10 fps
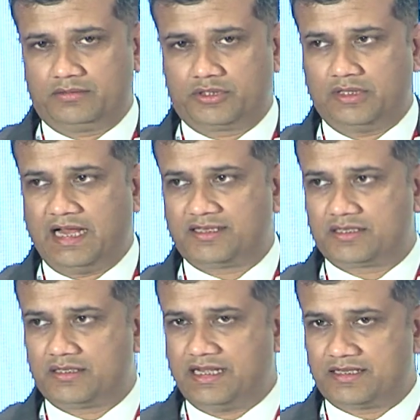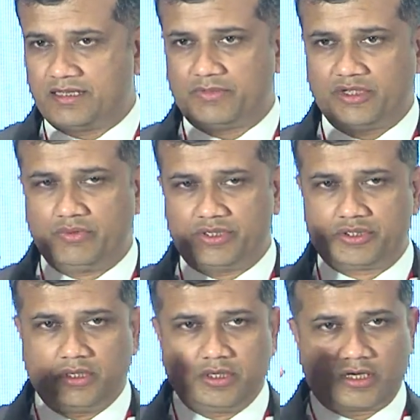So that's something
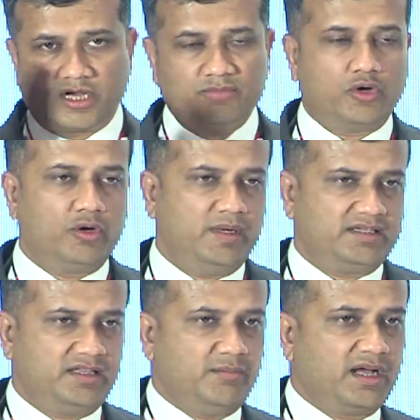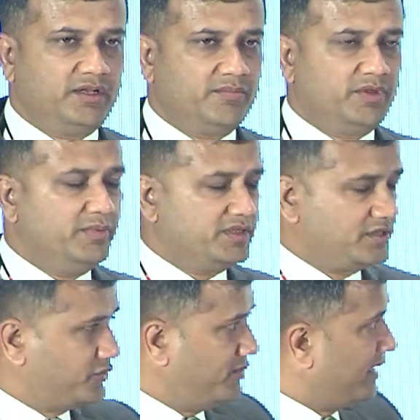which comes always in the mind of the
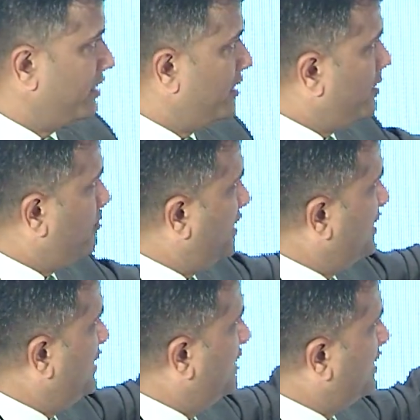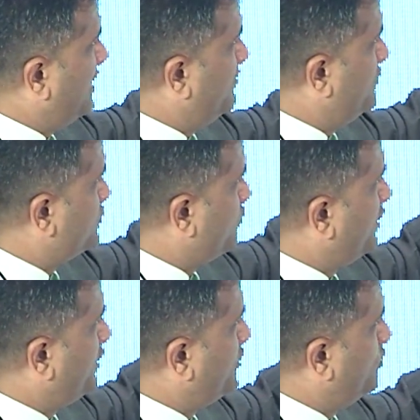businessman. But here I just
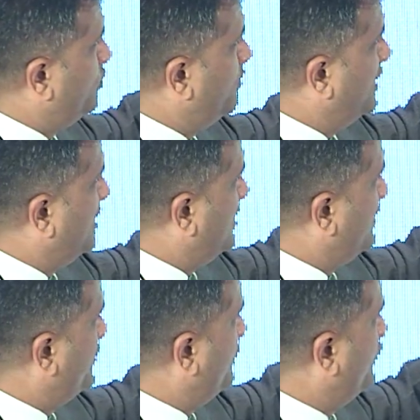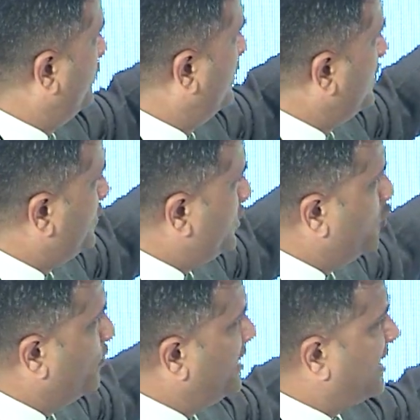wanted to refer the
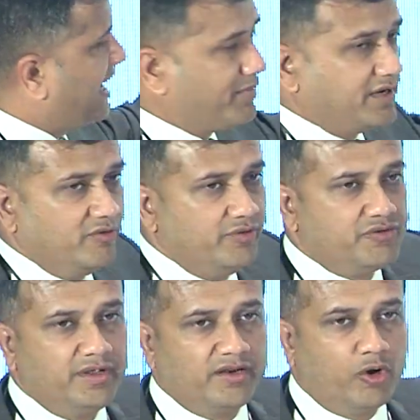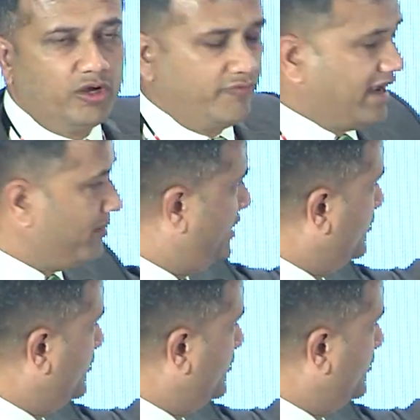human capital which we are all familiar